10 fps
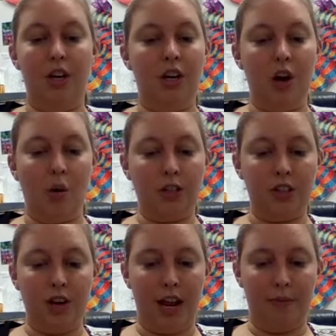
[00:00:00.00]
No, I
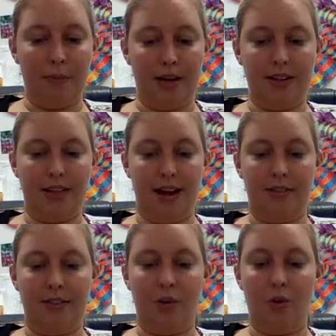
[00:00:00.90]
should not have minded that
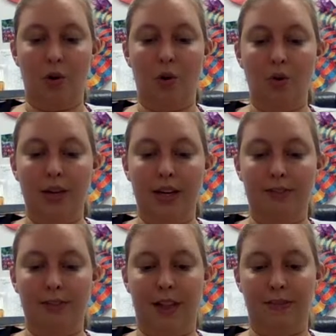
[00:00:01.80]
if they would only
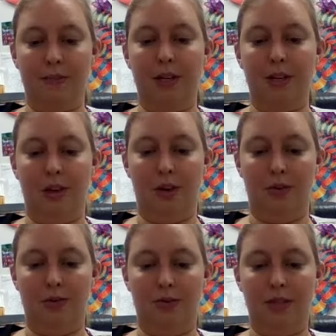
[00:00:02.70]
have left me
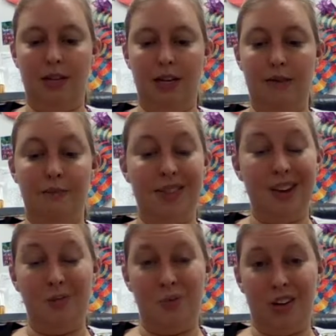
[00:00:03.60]
alone. But
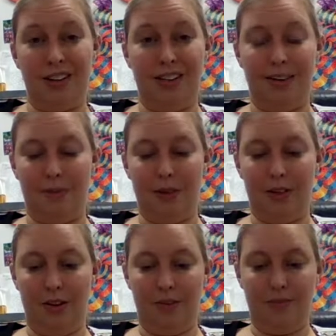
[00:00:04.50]
they wouldn't leave me
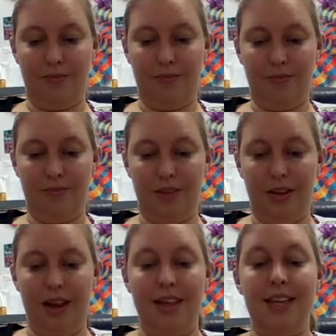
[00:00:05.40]
alone.
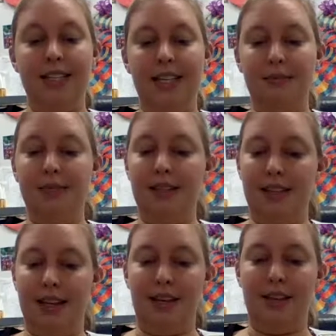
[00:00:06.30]
They seemed to
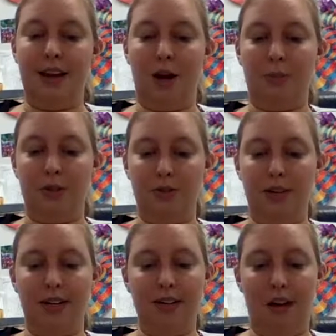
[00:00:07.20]
think the
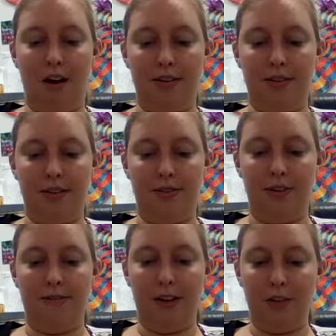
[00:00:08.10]
opportunity lost if they
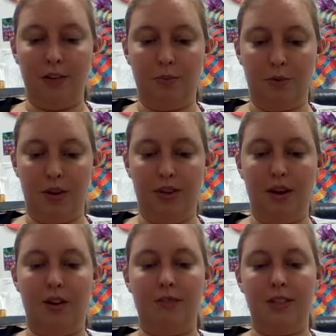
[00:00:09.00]
failed to point the
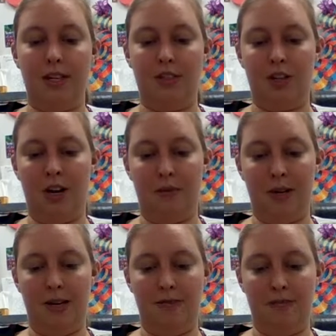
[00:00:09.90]
conversation at
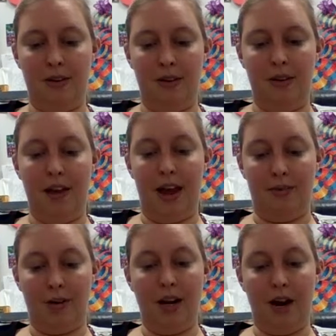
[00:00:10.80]
me,
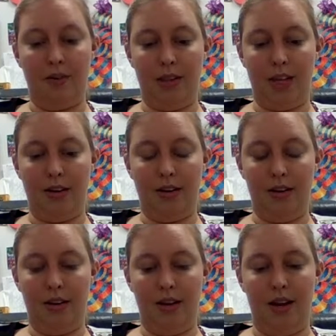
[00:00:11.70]
every now and then,
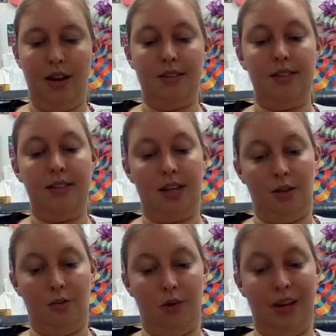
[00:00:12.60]
and stick
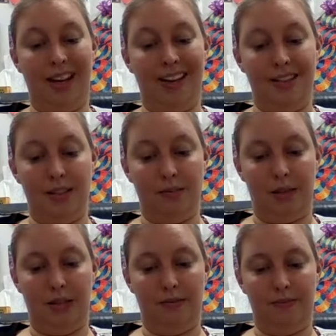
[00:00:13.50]
the point into me.